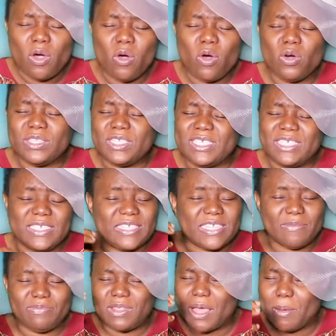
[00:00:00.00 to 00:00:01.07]
Oh, this is
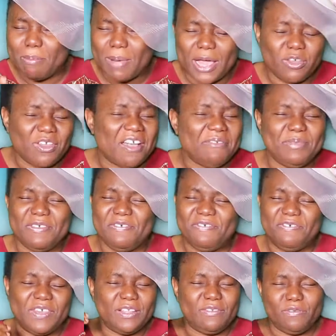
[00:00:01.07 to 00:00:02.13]
September. You have been
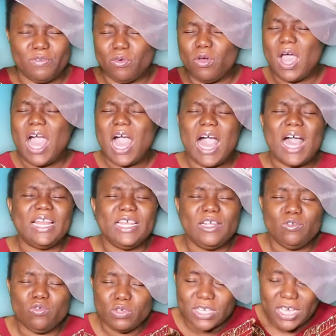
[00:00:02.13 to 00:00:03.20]
faithful.
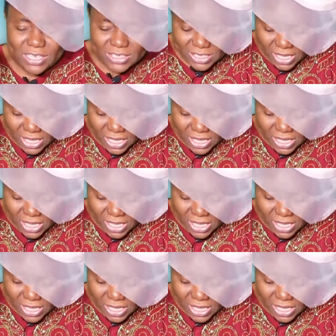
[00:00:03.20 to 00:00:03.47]
Hallelujah.